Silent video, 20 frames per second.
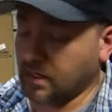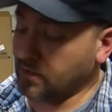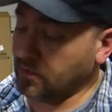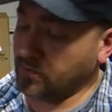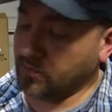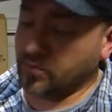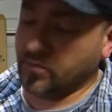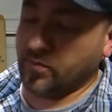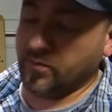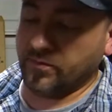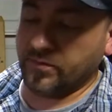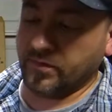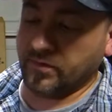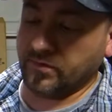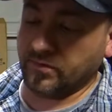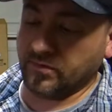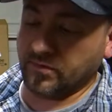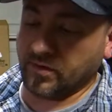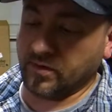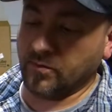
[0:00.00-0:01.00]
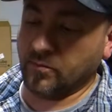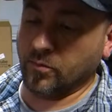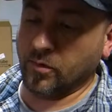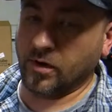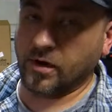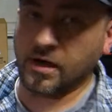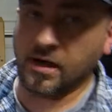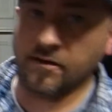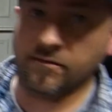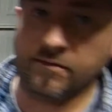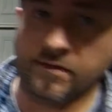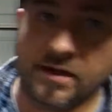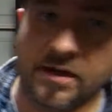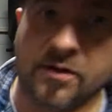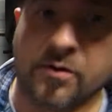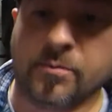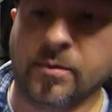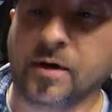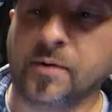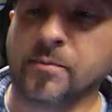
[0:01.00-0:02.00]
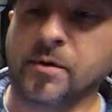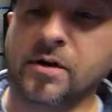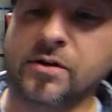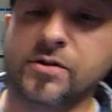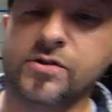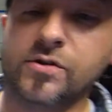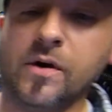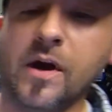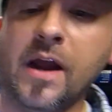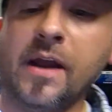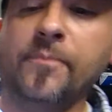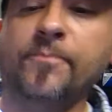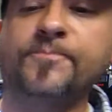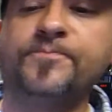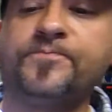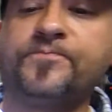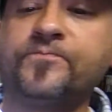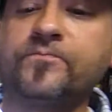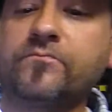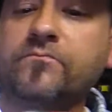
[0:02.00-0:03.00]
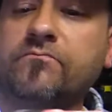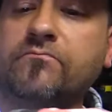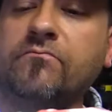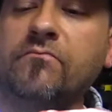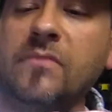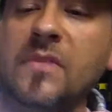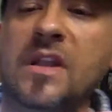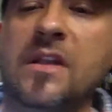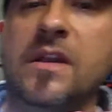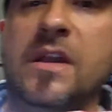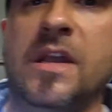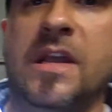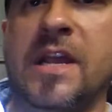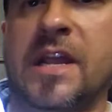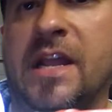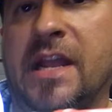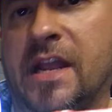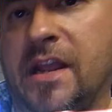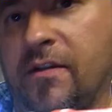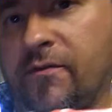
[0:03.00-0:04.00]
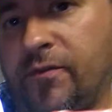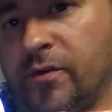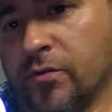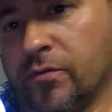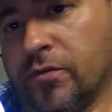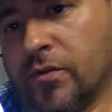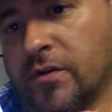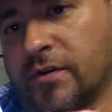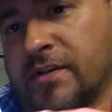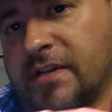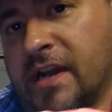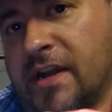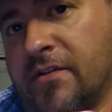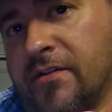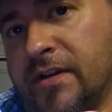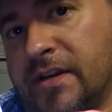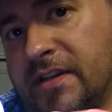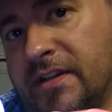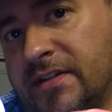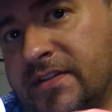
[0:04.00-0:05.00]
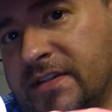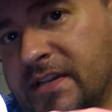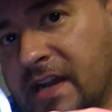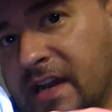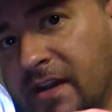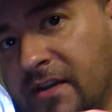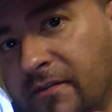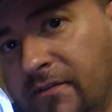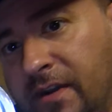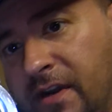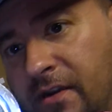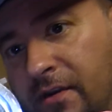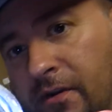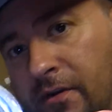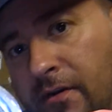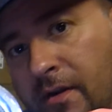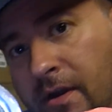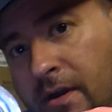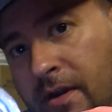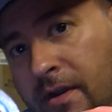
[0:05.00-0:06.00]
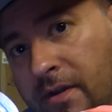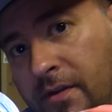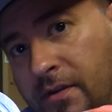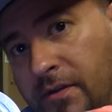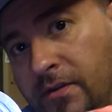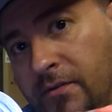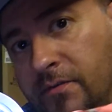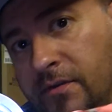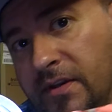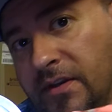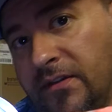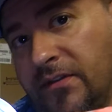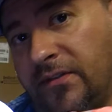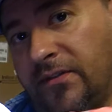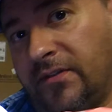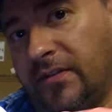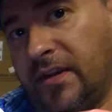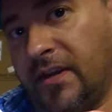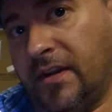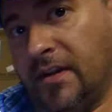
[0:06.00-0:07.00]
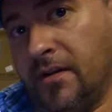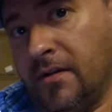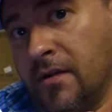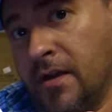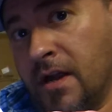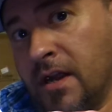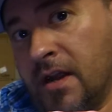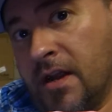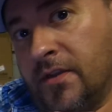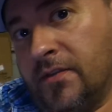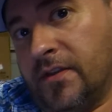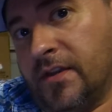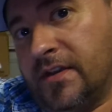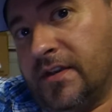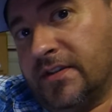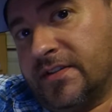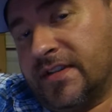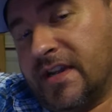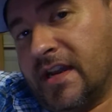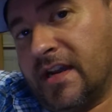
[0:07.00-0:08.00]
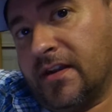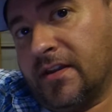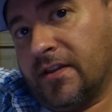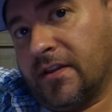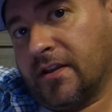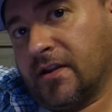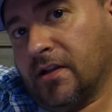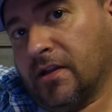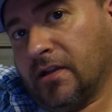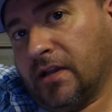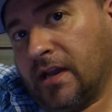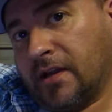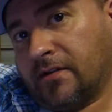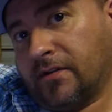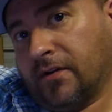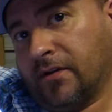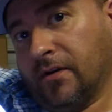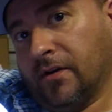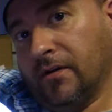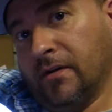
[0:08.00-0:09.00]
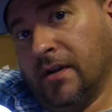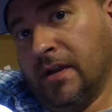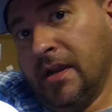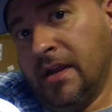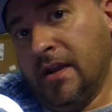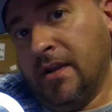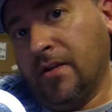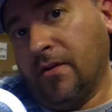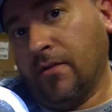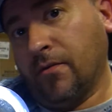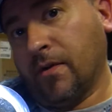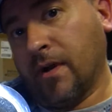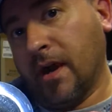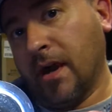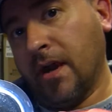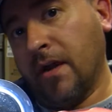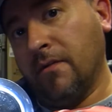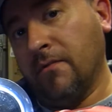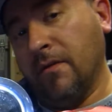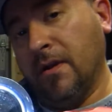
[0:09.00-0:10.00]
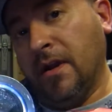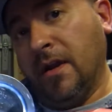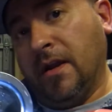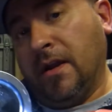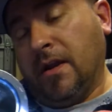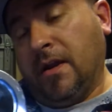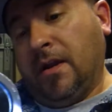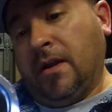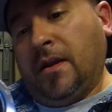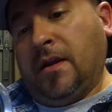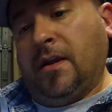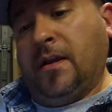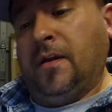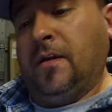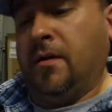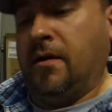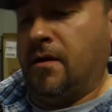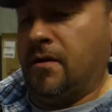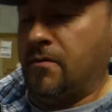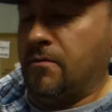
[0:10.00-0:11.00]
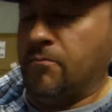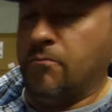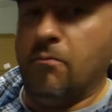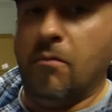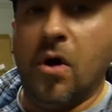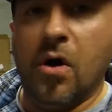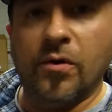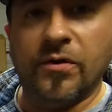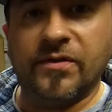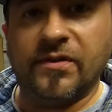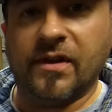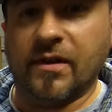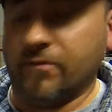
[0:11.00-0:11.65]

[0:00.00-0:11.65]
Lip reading: don't know if this is going to work on video, but I'm going to try. If you look down inside of here, you can see the design of the collector. Okay, most of